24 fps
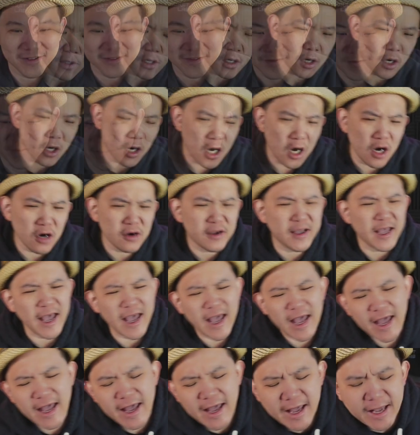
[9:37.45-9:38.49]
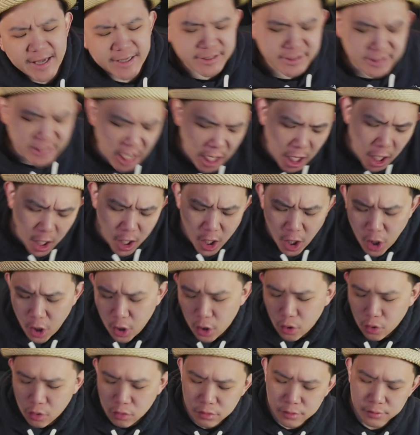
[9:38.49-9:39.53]
Okay,
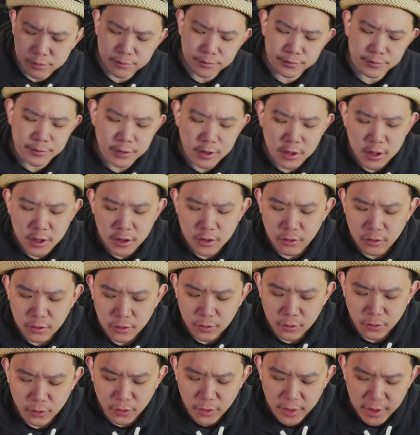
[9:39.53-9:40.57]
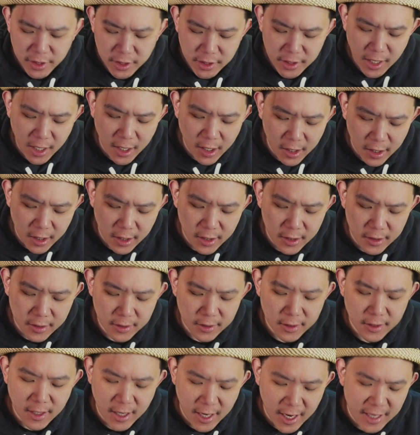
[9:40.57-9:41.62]
so we are
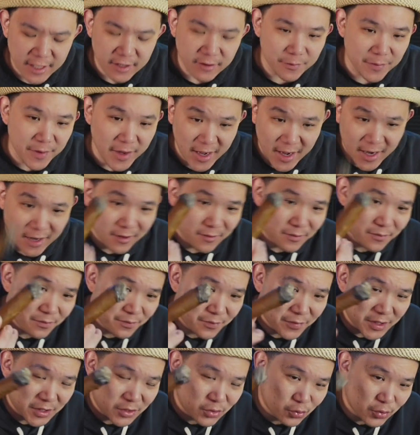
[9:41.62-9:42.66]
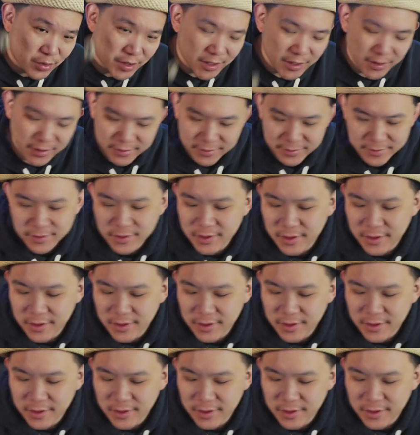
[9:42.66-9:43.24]
kind of back between